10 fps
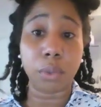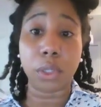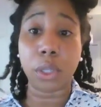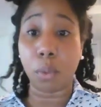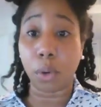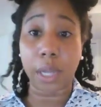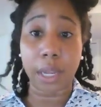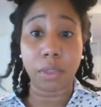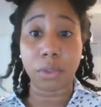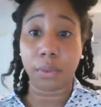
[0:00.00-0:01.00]
really
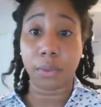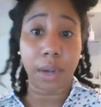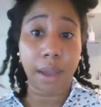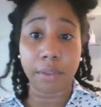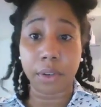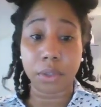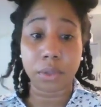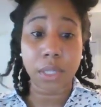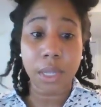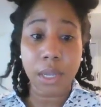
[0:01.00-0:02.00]
working in those different
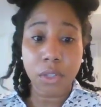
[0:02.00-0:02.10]
avenues.